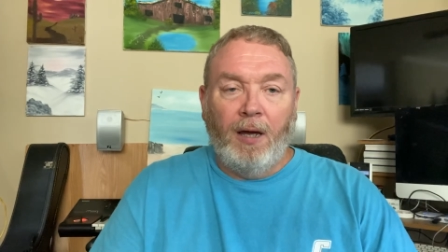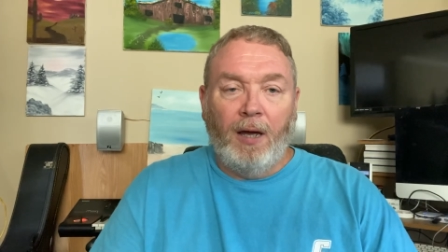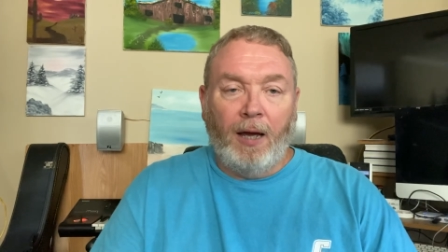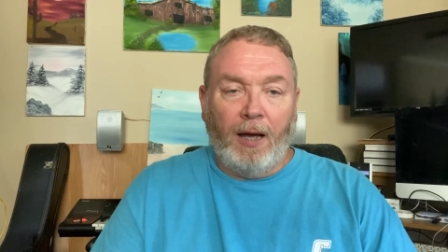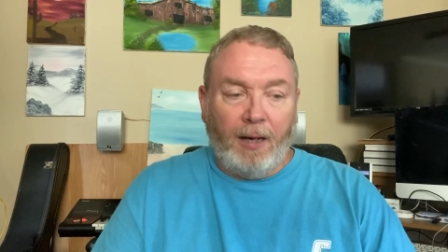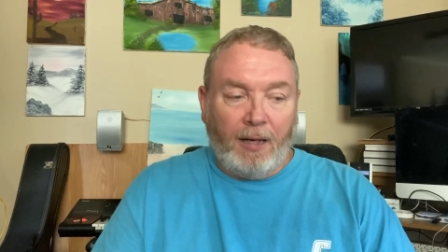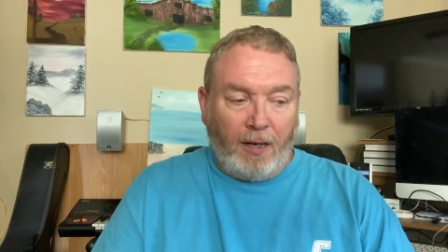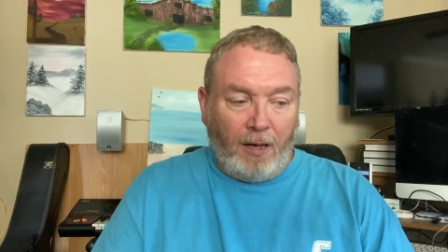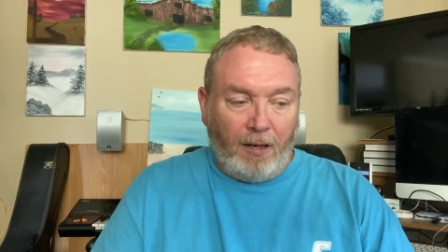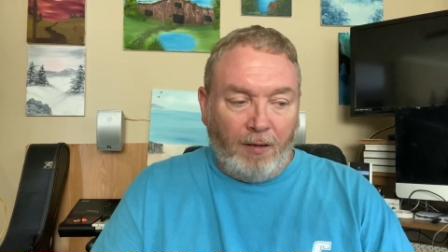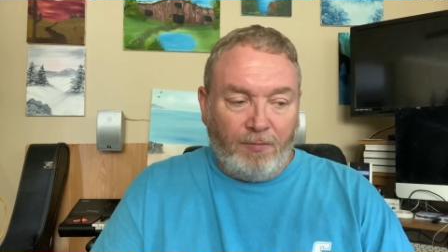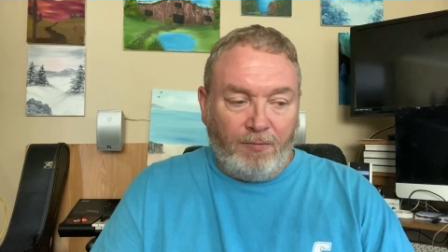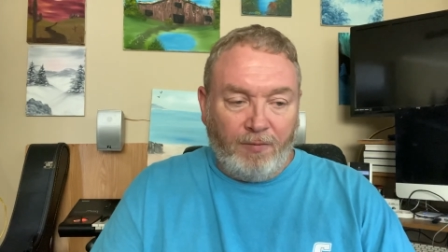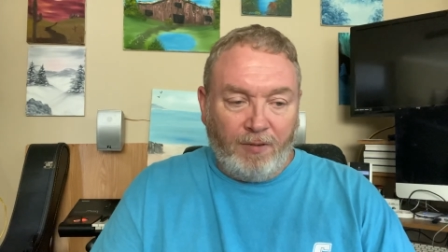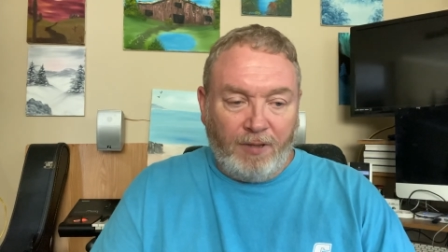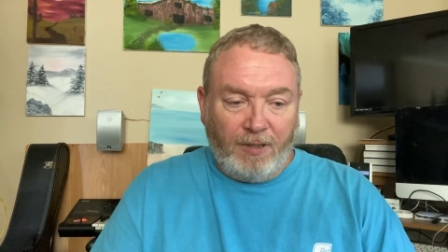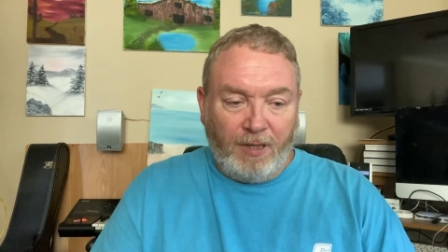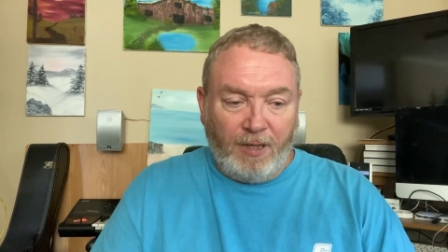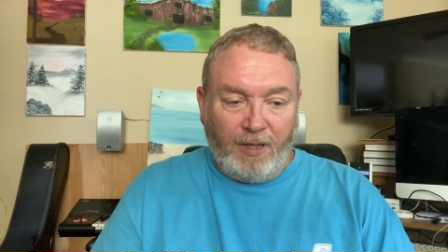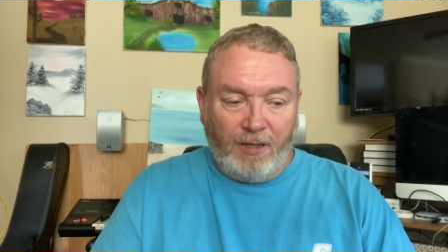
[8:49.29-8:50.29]
I close
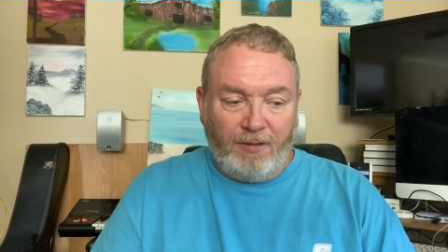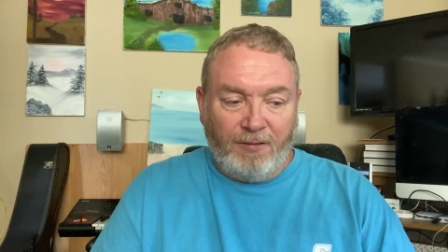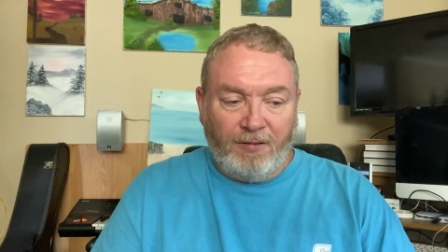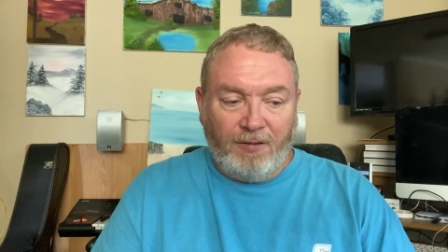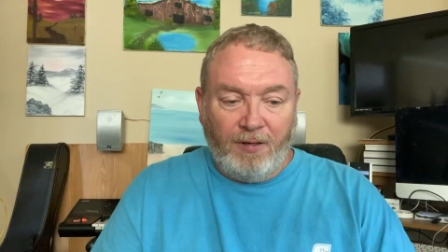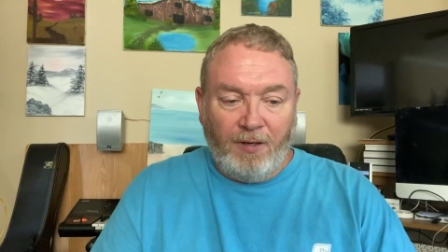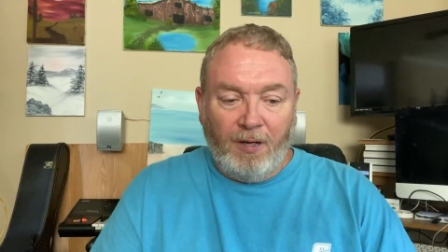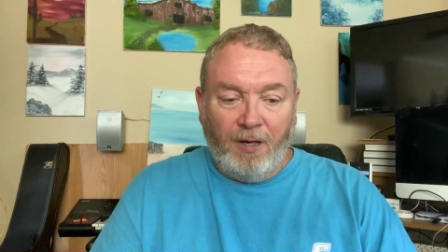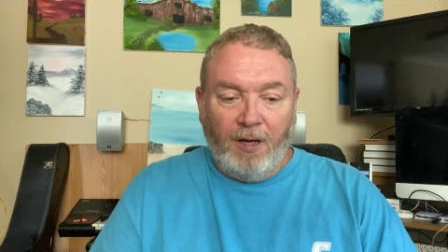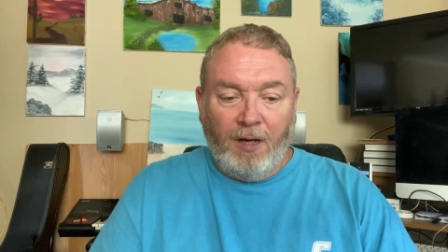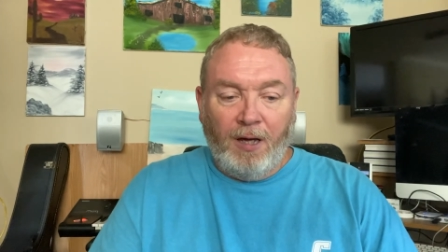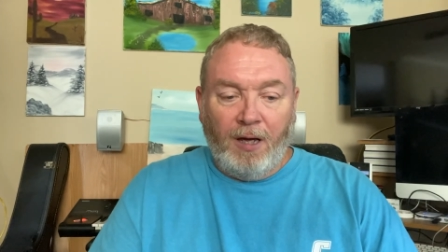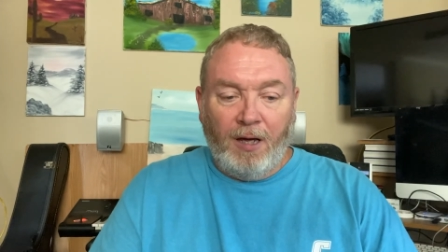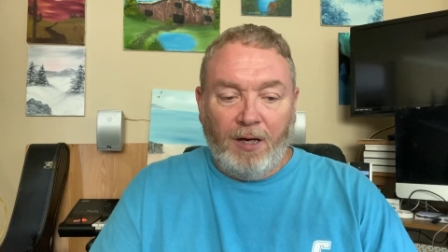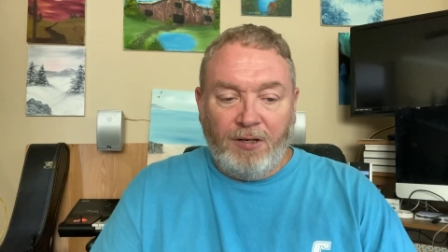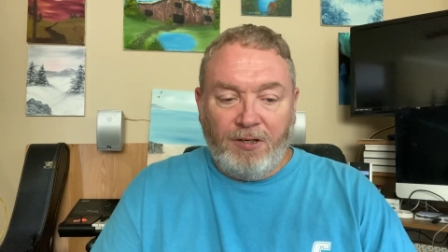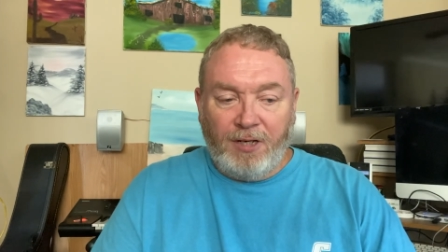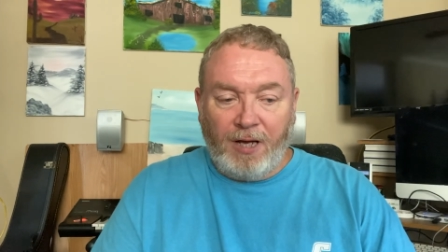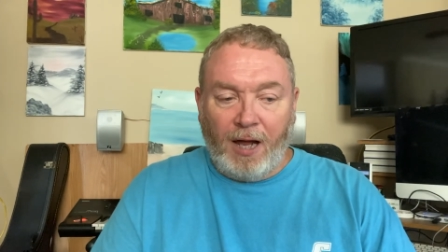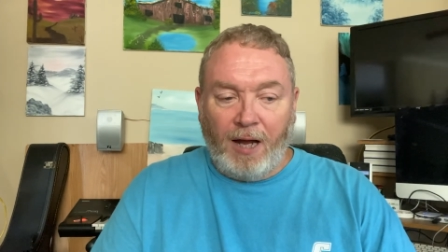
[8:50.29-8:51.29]
with this. A
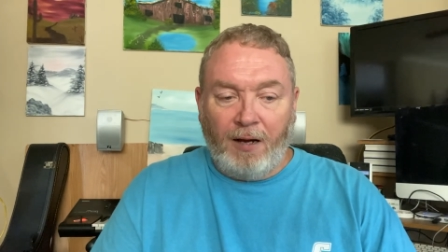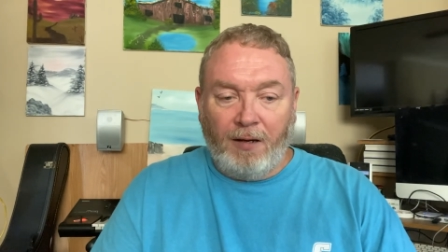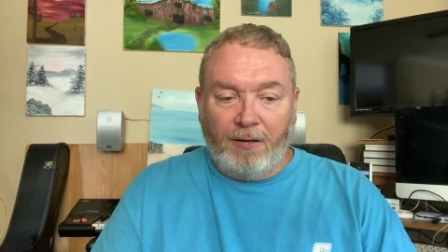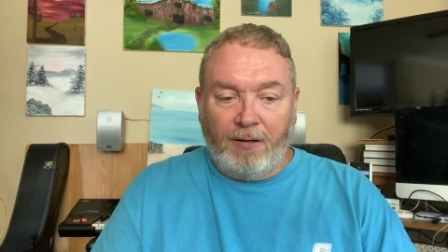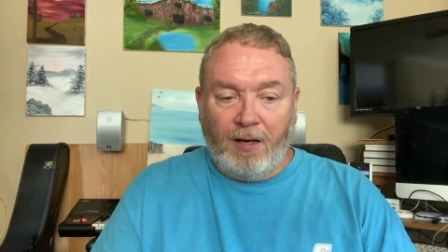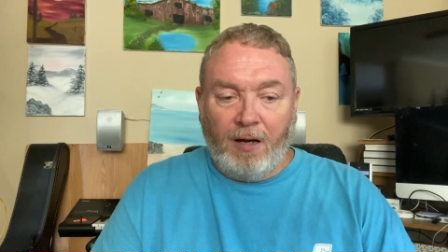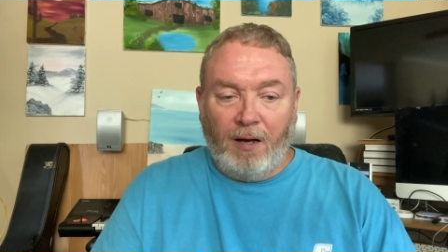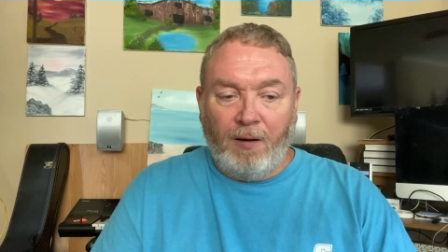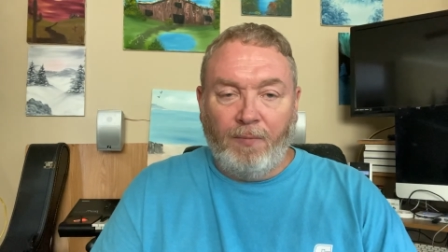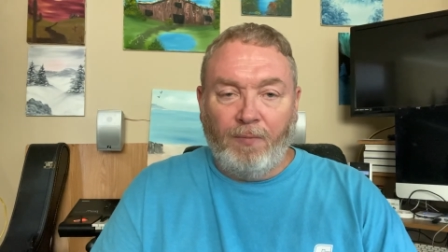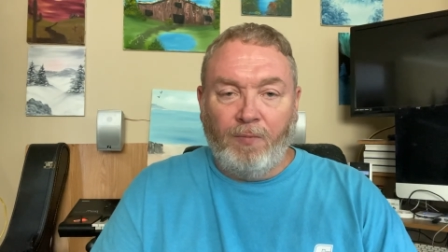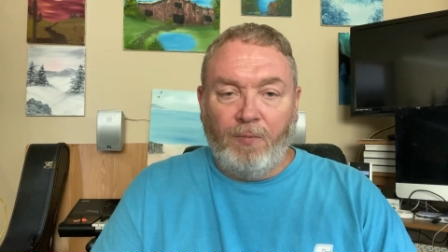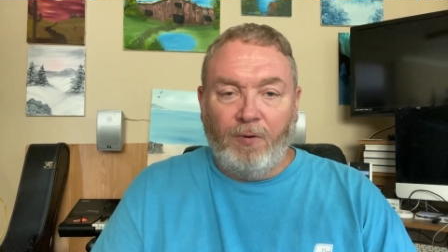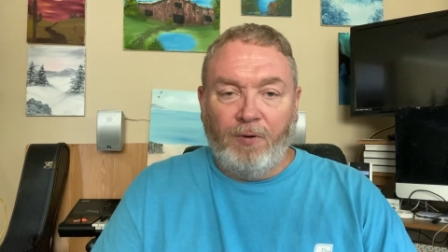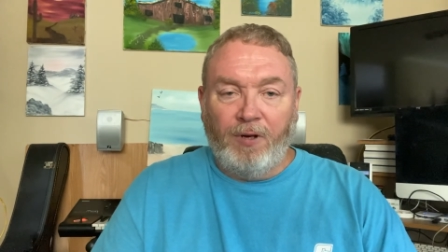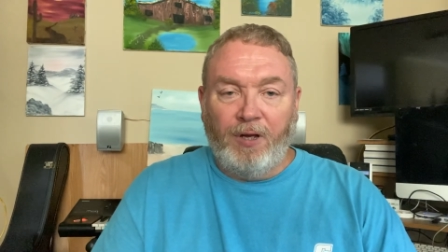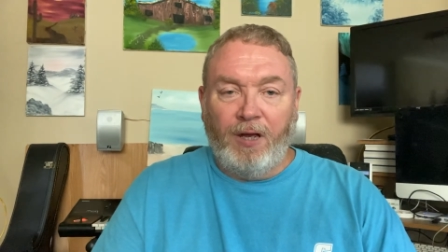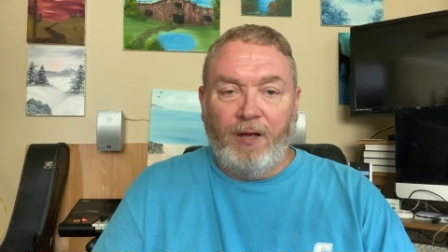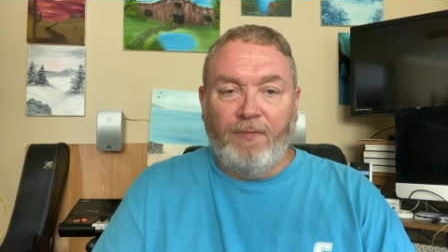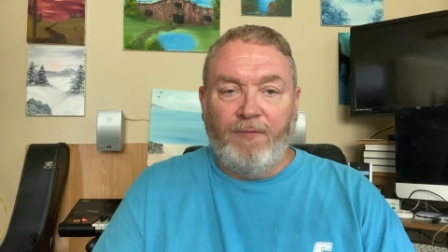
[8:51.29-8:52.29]
shallow cup will
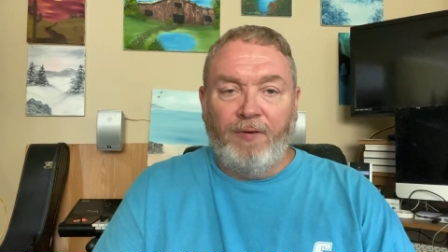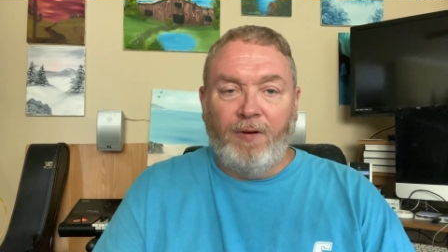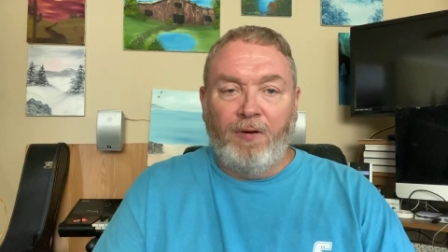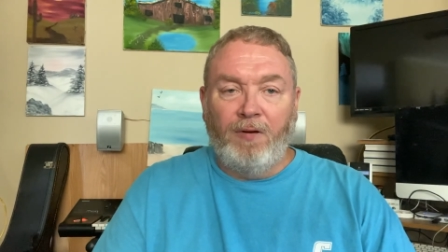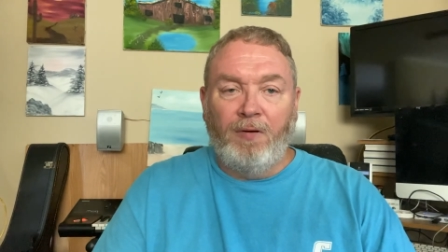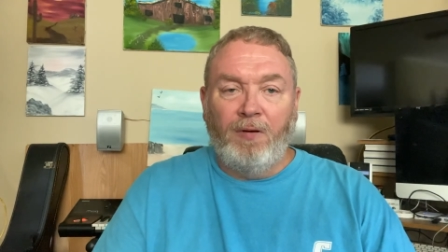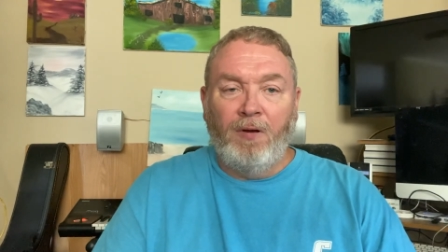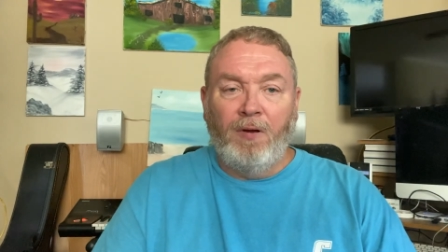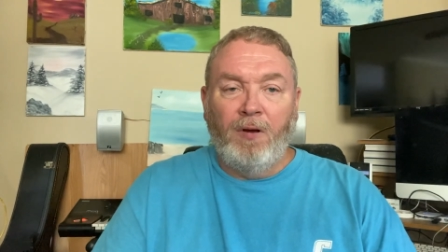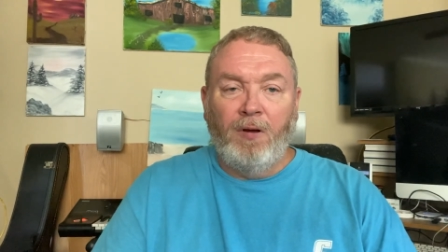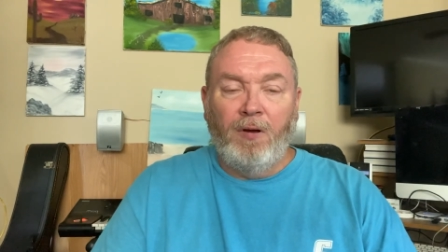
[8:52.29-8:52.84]
give you